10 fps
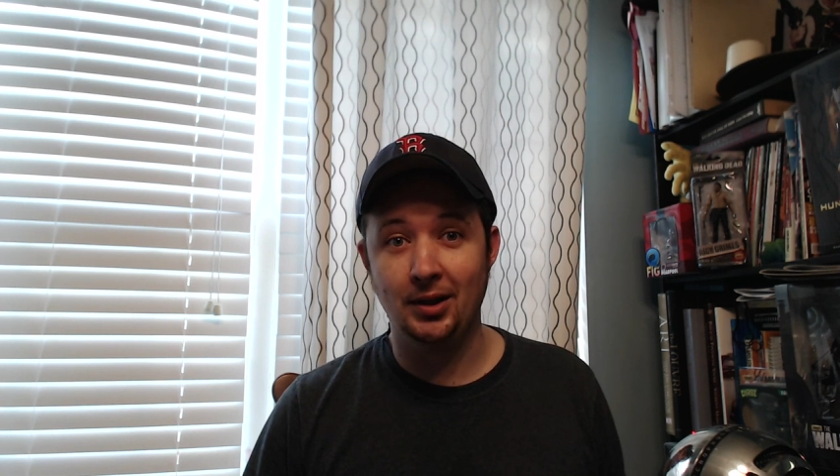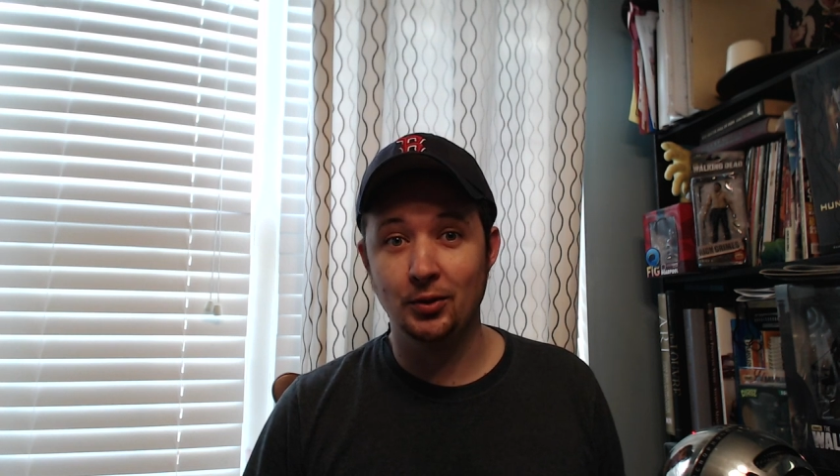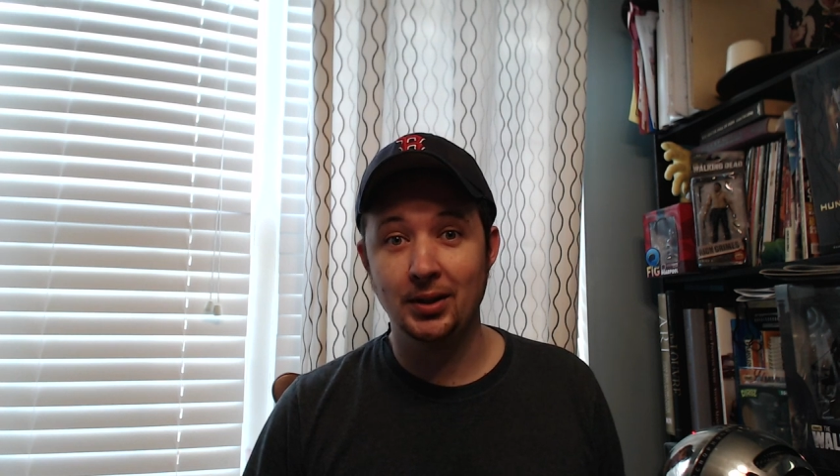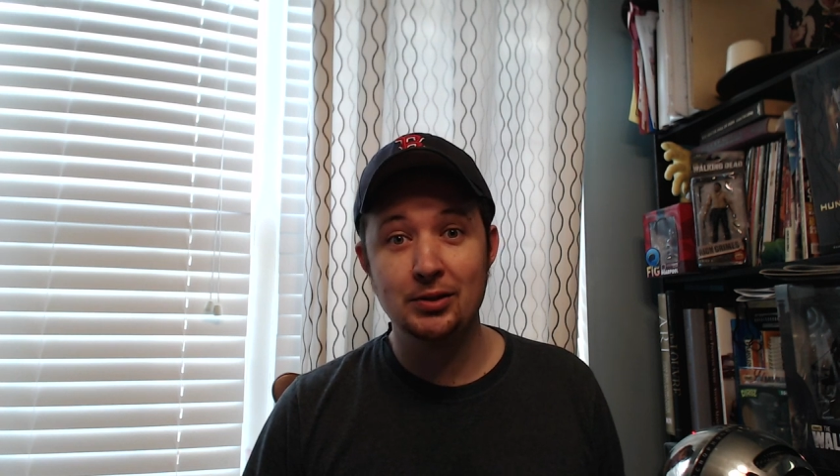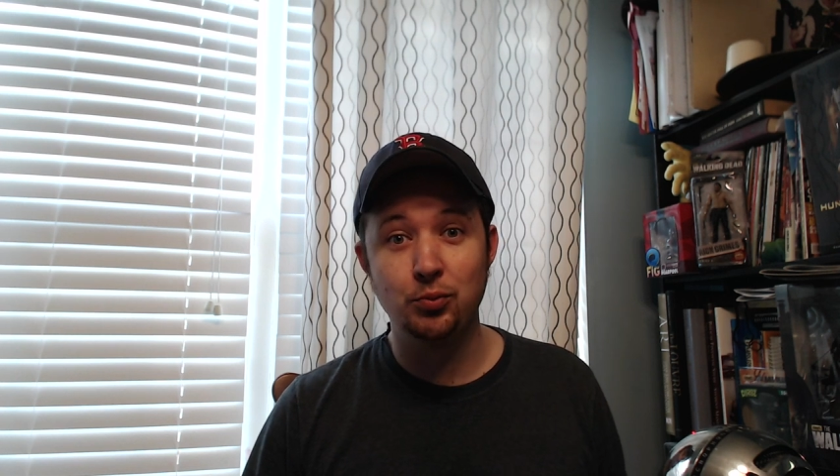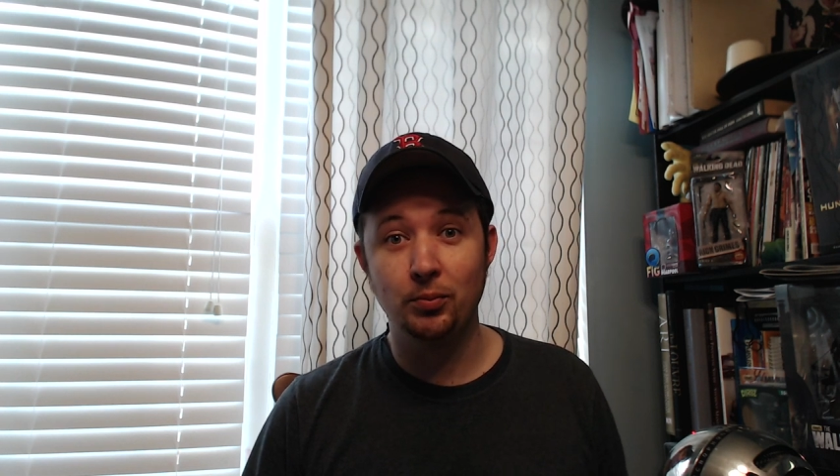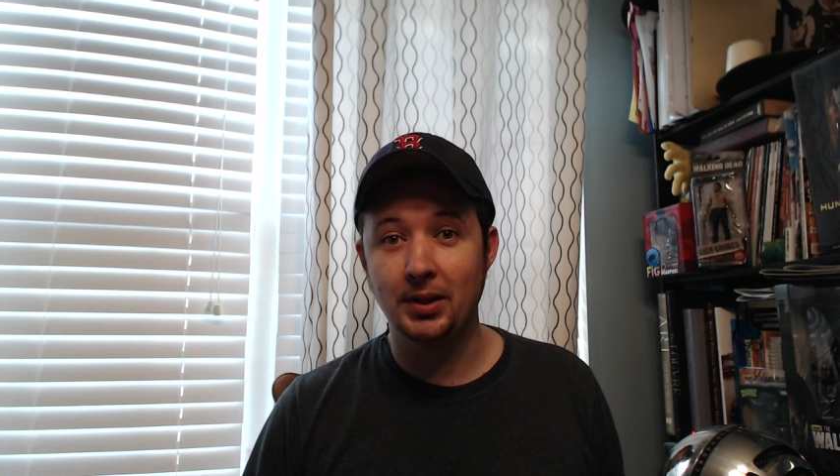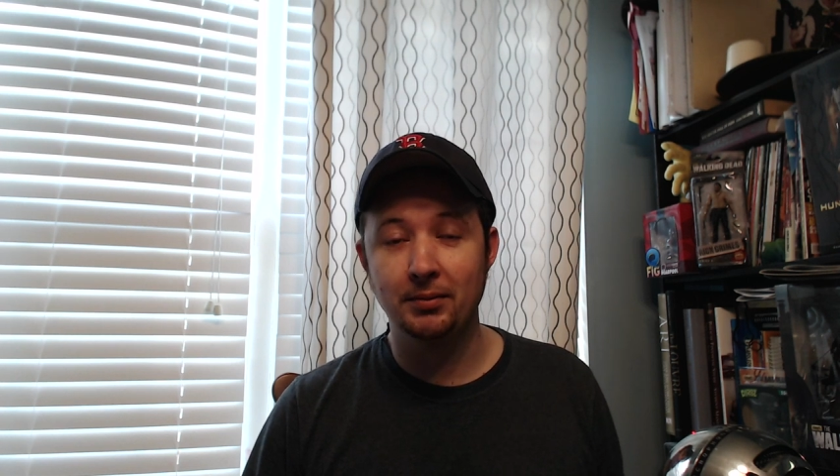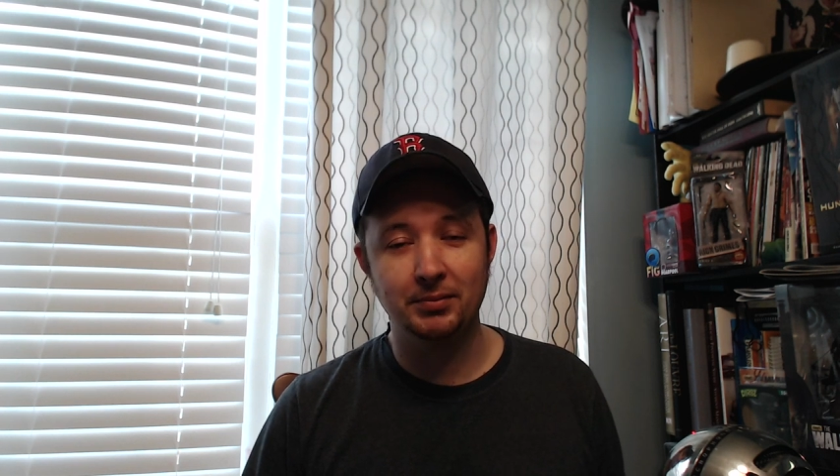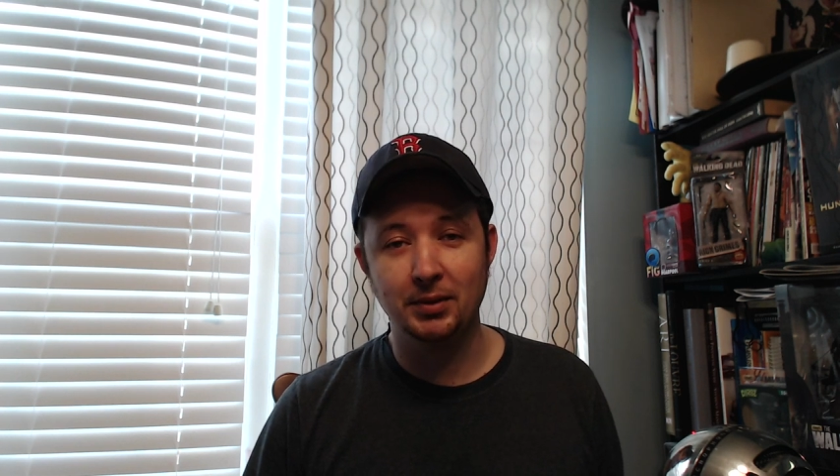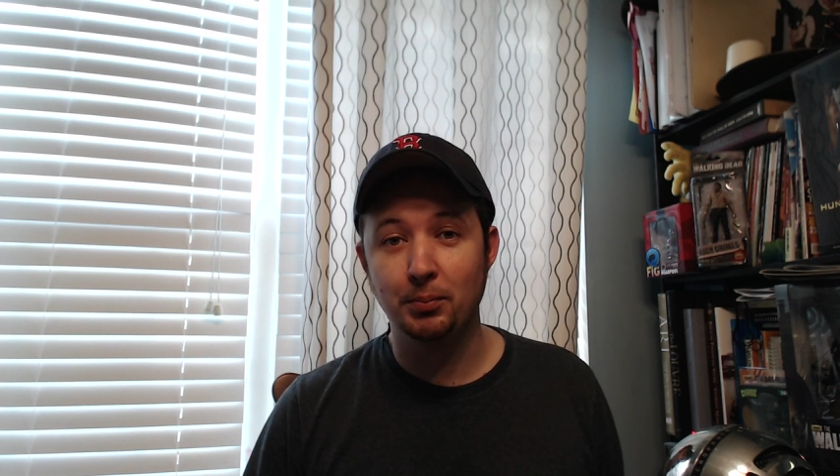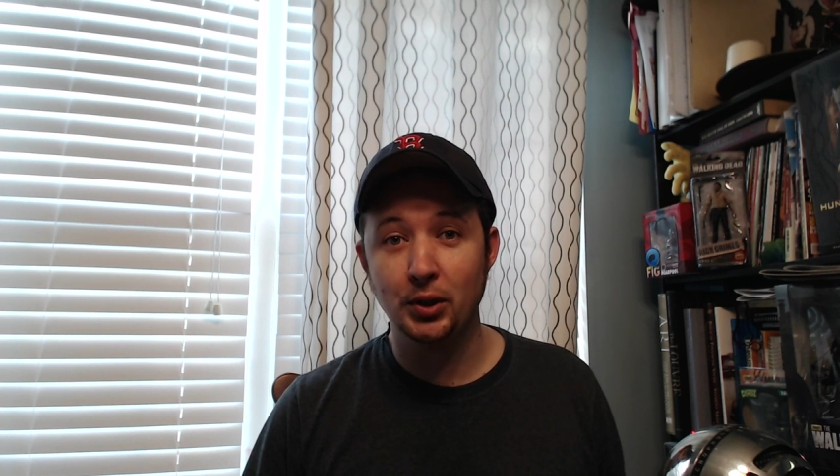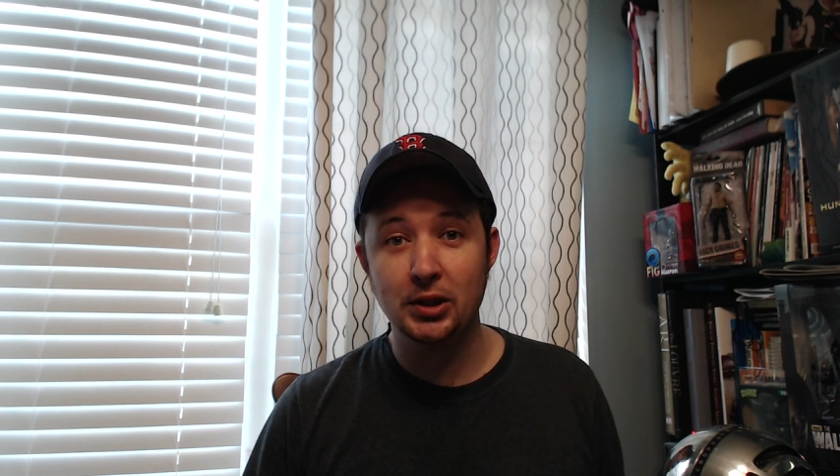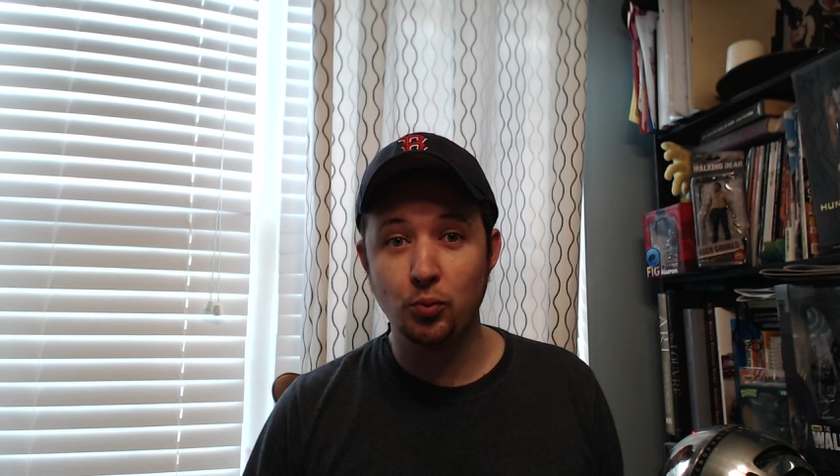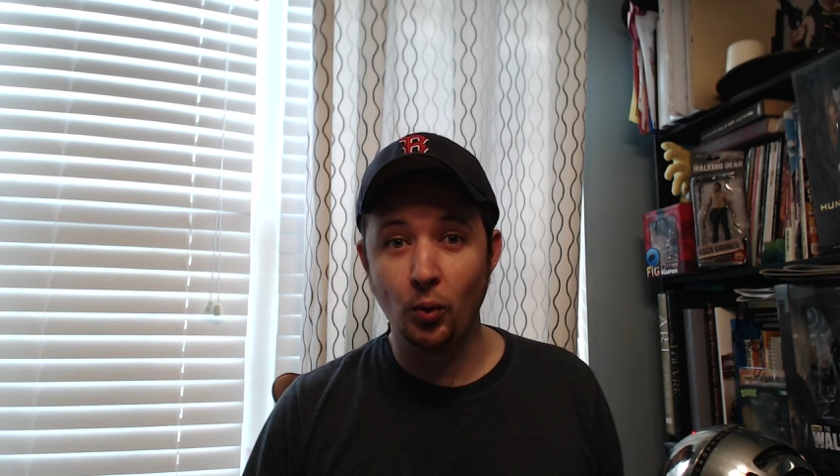or at least the book
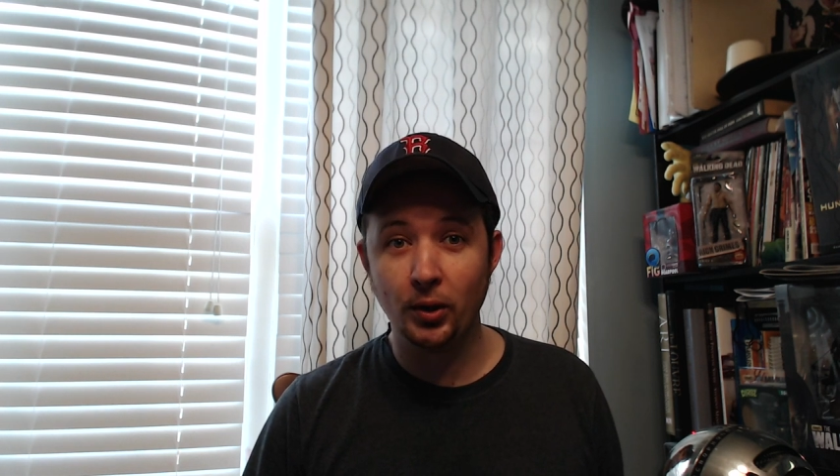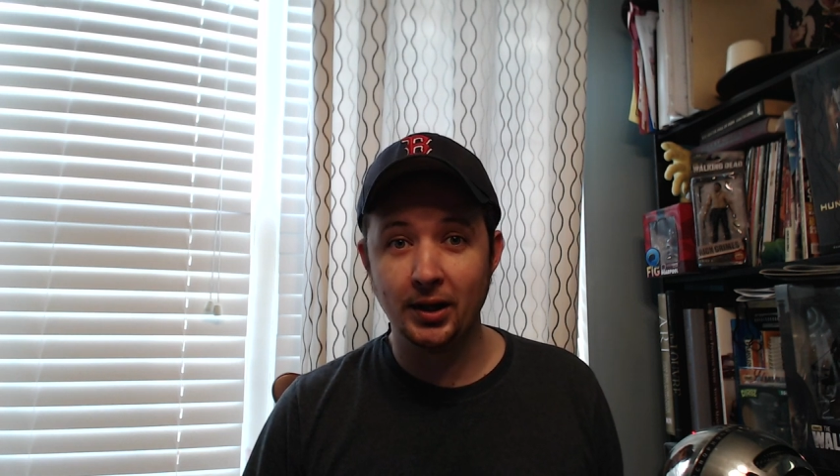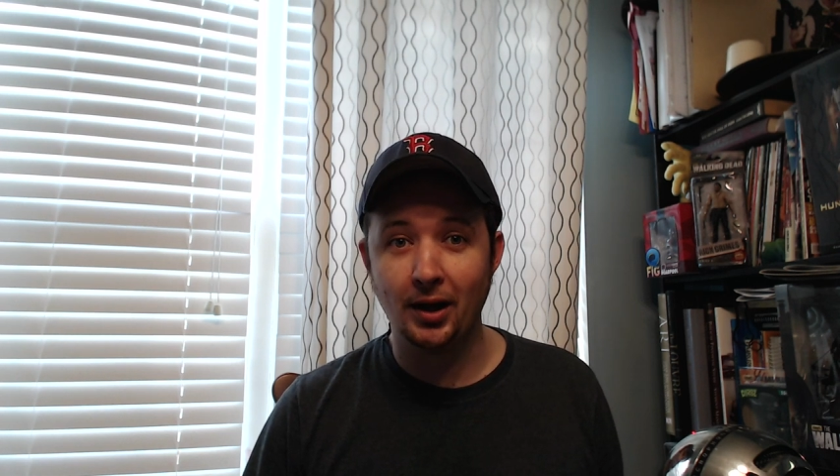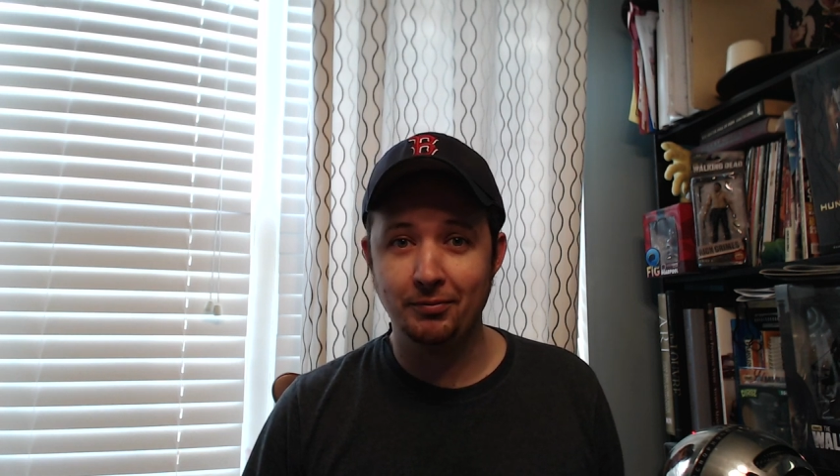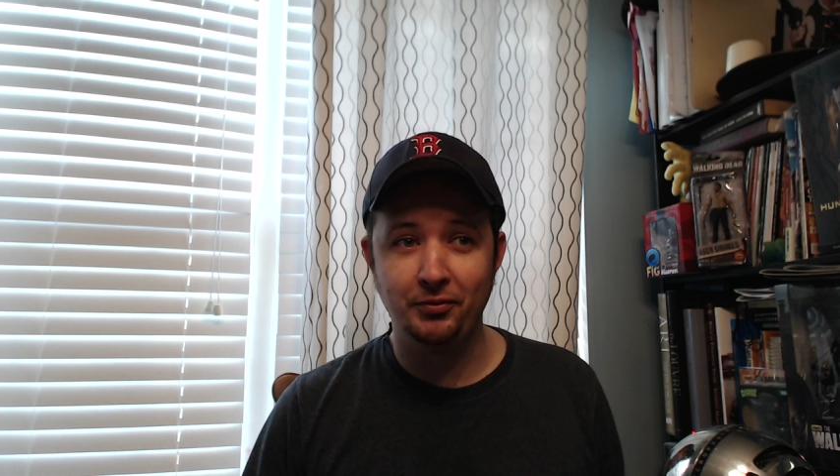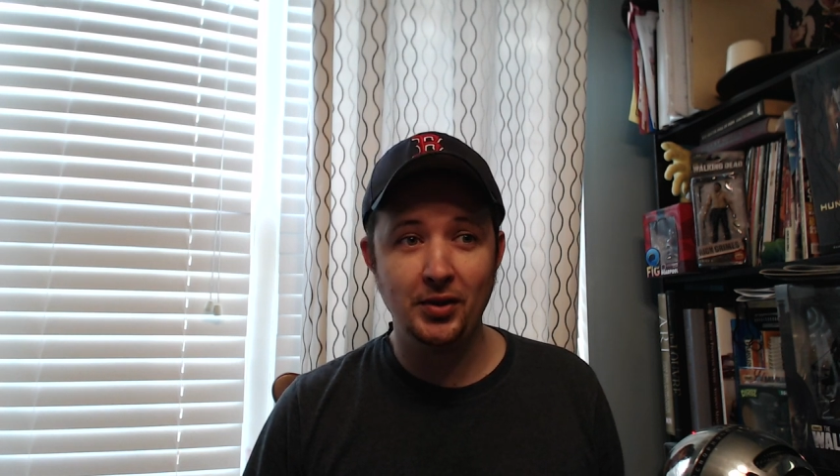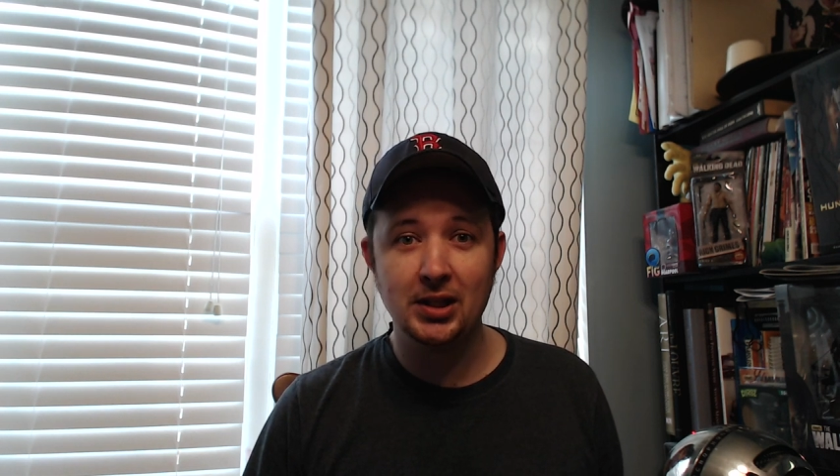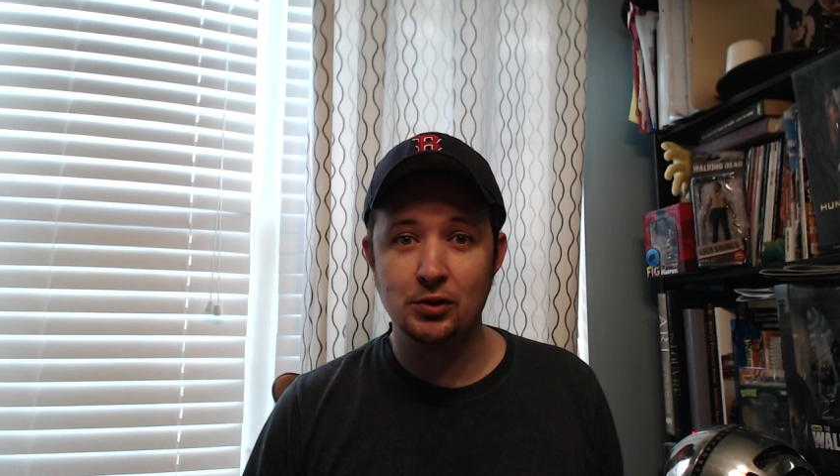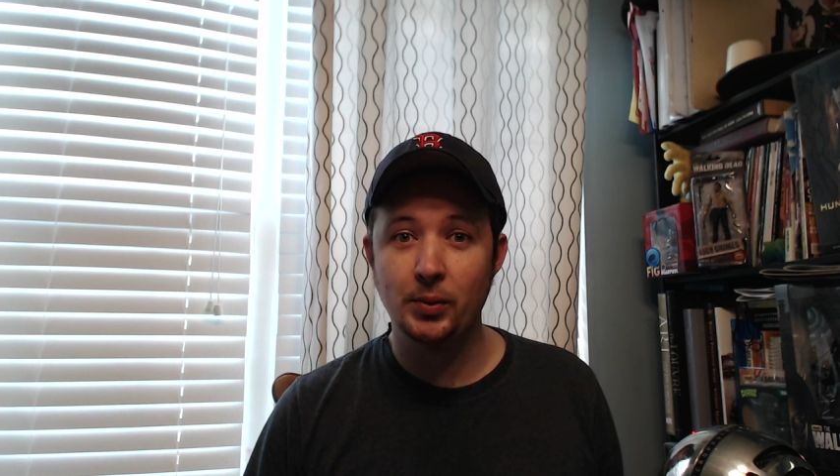he's working on finished.